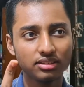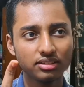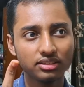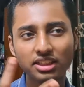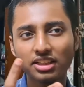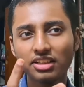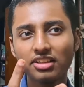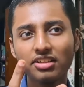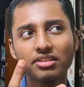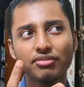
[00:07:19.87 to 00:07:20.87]
studied
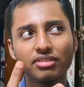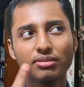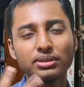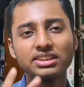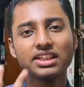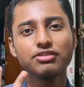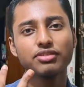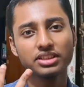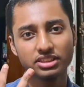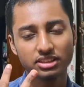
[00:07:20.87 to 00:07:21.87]
with my
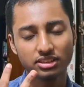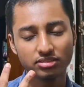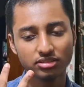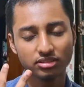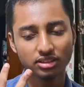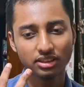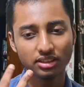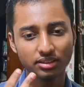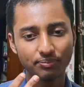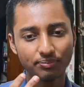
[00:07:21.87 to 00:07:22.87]
satisfaction, like
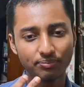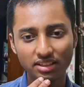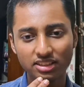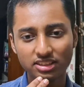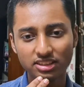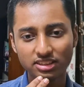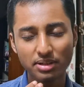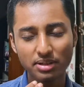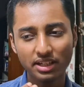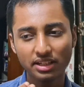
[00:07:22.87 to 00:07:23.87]
others like
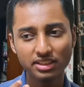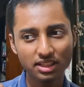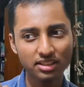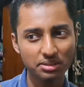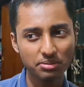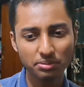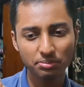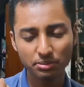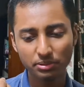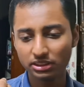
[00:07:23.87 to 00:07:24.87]
mechanics, I later with
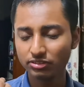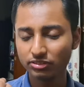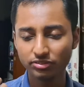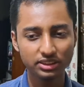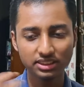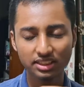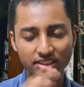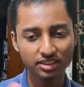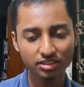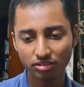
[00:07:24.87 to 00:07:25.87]
preparation. Physics, I
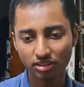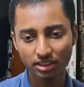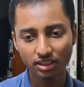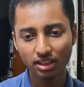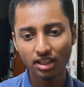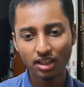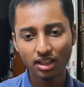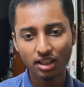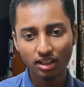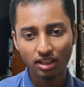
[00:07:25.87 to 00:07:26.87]
didn't know. Like
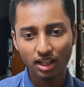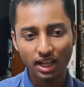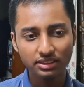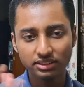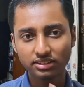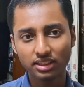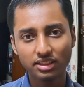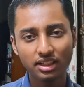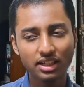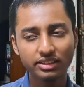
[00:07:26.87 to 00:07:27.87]
I
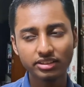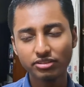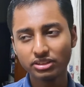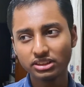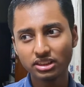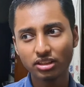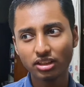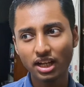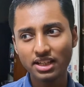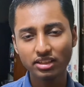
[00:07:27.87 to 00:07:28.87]
revised
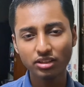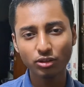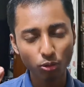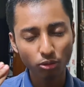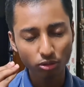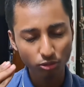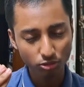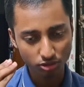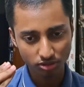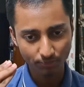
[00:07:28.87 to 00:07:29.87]
I had the whole
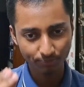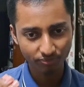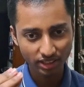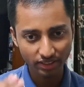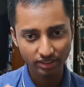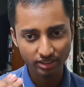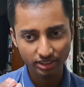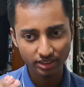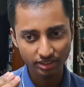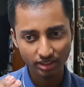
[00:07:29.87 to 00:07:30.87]
notes that I
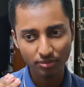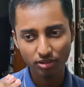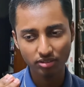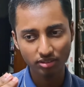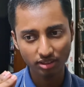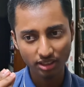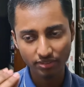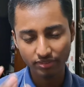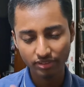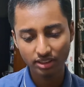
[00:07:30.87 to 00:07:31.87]
created. I'm not
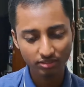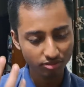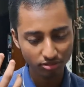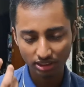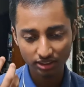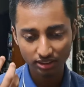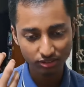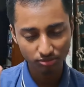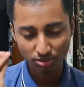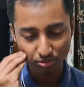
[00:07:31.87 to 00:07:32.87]
even like for class
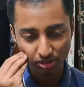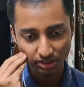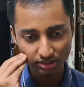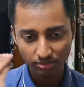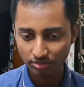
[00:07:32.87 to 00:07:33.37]
notes memorized.